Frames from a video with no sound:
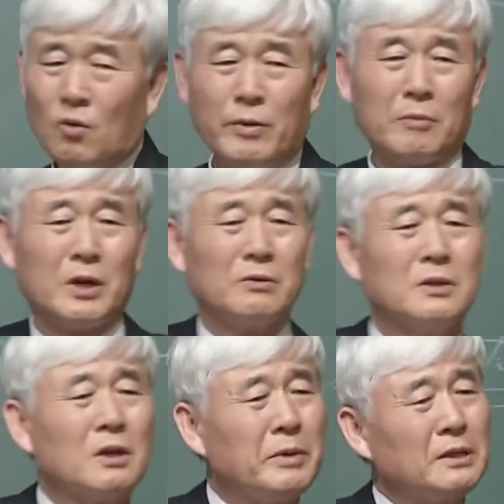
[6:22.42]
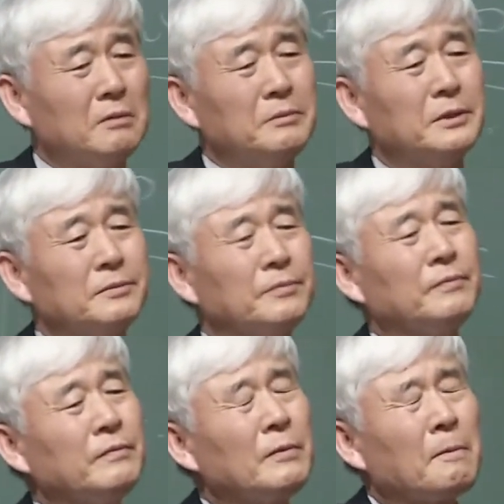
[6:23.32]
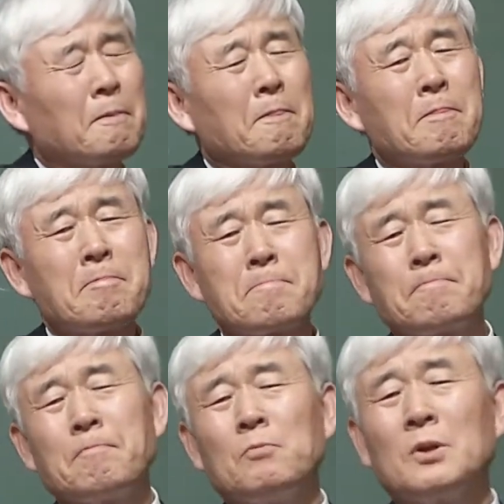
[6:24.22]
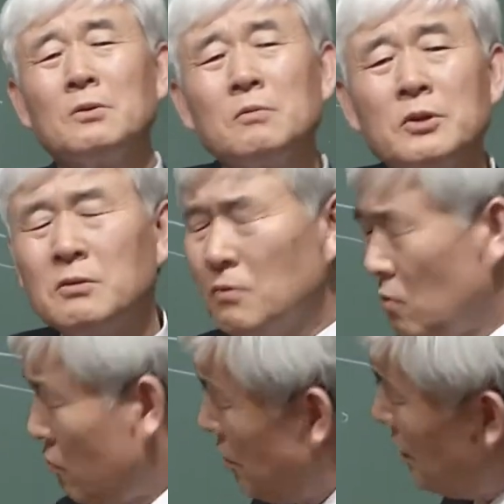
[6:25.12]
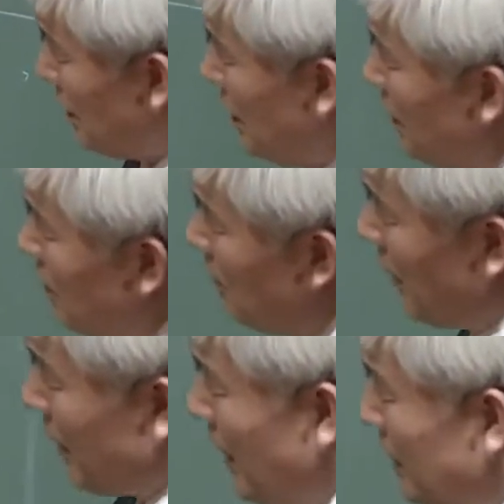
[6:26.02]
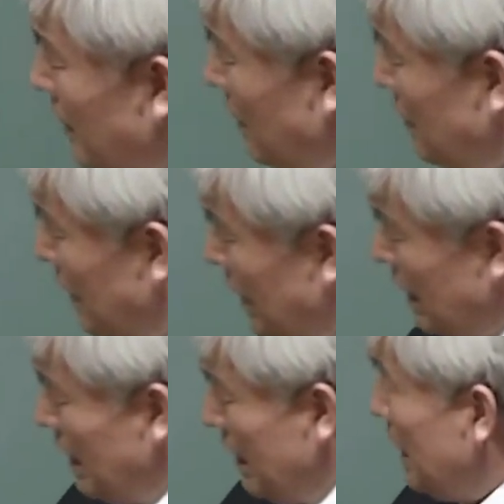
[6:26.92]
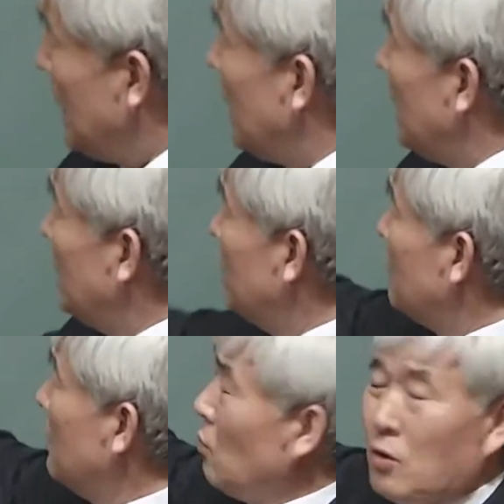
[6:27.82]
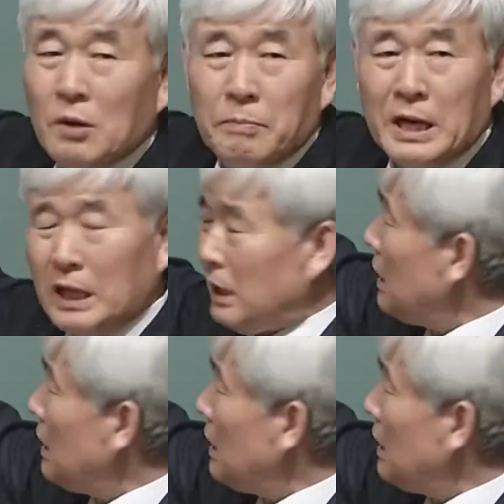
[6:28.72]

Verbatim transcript: higher. They might sell a dress shirt for 5K. Even though the quality is only this much and the price is